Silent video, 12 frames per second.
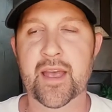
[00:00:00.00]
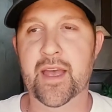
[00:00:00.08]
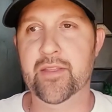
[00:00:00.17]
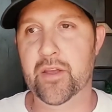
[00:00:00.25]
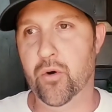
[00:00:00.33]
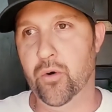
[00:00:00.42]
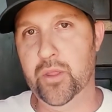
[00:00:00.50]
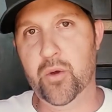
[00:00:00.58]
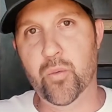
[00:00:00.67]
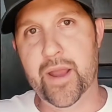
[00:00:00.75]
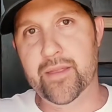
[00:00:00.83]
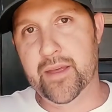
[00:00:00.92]
And the only
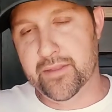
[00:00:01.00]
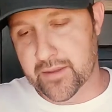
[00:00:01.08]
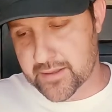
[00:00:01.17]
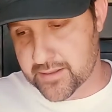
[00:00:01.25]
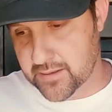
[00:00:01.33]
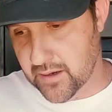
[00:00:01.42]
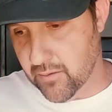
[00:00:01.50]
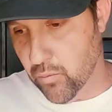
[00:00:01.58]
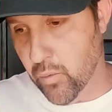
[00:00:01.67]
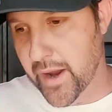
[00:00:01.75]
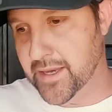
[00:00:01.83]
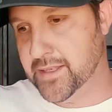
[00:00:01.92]
way that this
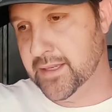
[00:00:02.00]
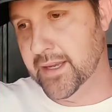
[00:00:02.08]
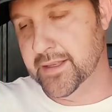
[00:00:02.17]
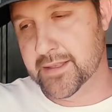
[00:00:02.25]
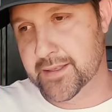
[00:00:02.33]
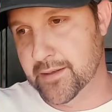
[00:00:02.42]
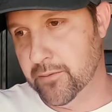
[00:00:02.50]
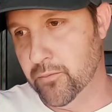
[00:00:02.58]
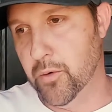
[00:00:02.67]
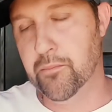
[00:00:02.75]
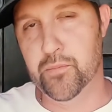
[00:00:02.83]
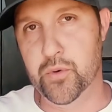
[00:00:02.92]
waste gets
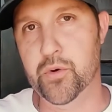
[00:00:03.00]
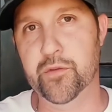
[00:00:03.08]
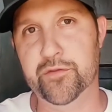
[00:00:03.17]
removed